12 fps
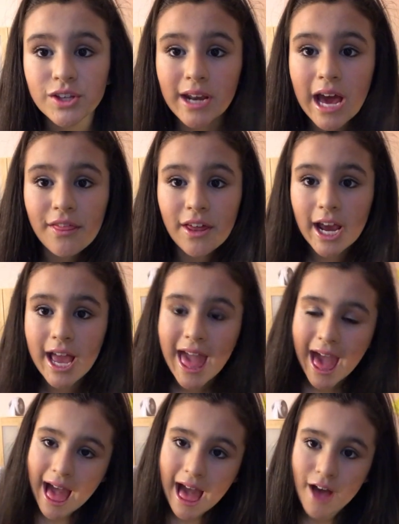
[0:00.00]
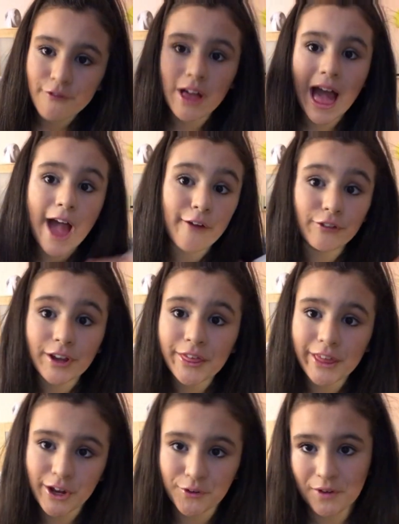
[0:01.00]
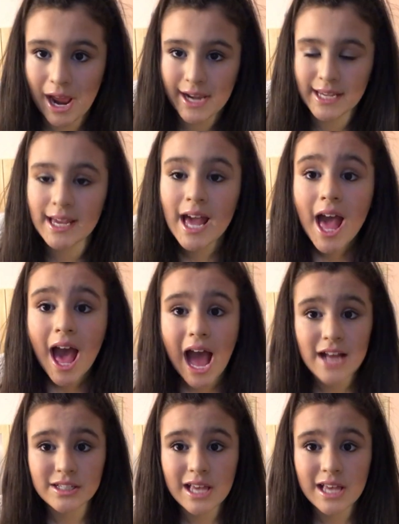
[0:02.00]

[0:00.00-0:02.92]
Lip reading: So now that I have everything ready, I